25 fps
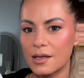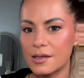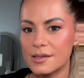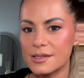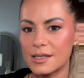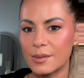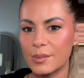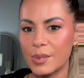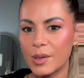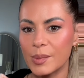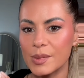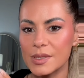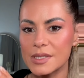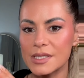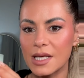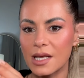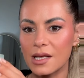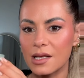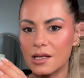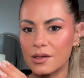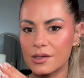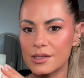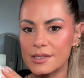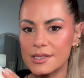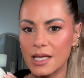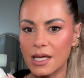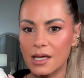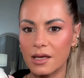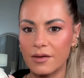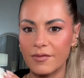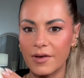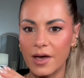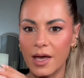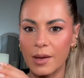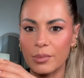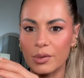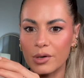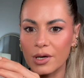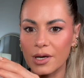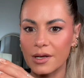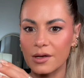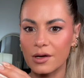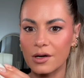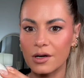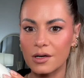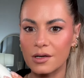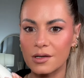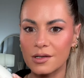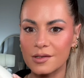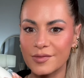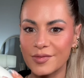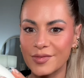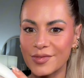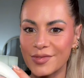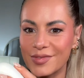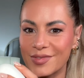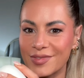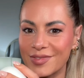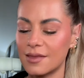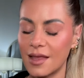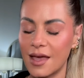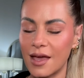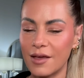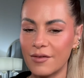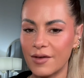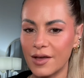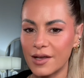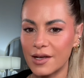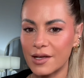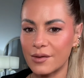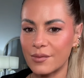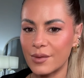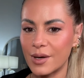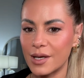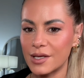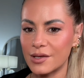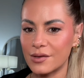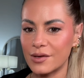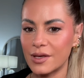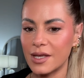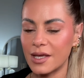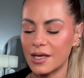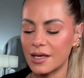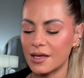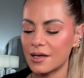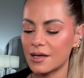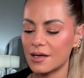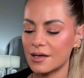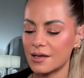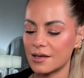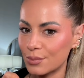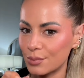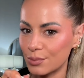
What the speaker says: some people said it looks like a vibrator. I find it quite unique.